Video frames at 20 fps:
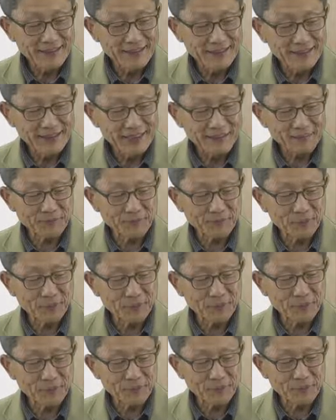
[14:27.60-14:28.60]
up
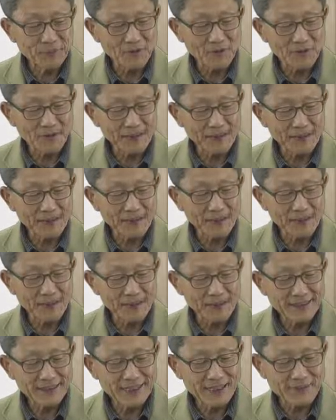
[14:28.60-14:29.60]
to only
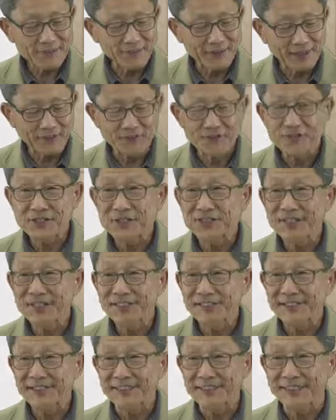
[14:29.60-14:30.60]
this much
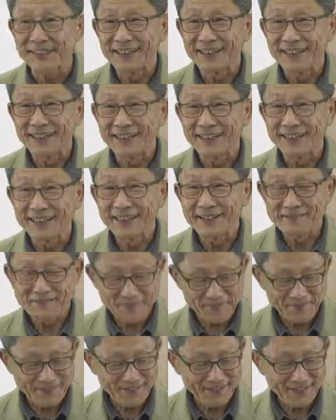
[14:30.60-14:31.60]
here.
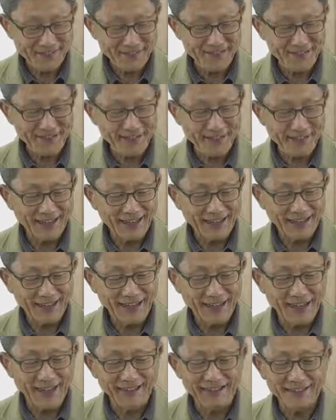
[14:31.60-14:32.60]
Okay?
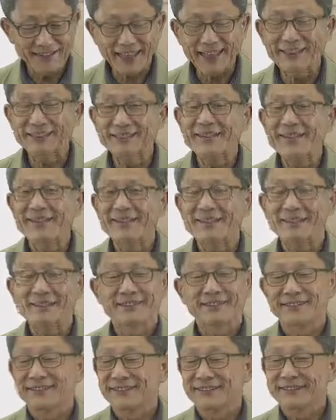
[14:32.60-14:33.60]
And then
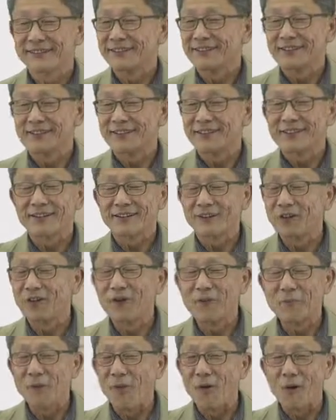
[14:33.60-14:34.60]
no
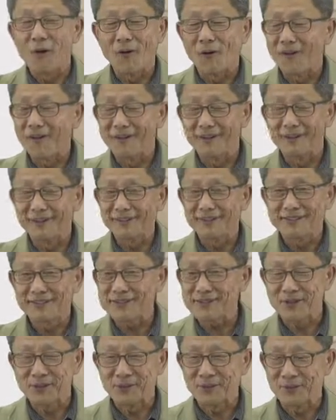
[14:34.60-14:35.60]
more
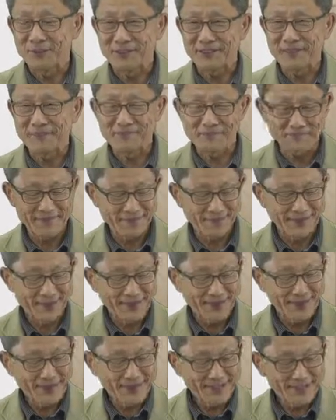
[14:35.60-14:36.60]
solution.
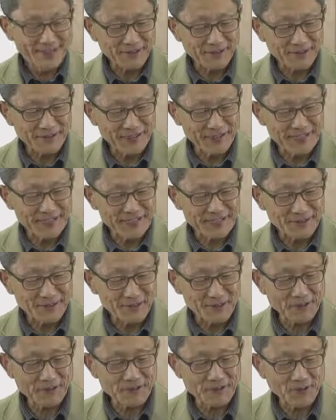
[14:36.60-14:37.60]
So this is
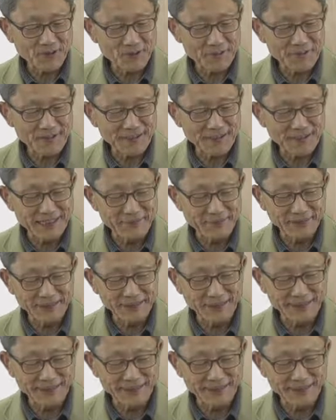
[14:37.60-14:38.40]
called the solubility limit.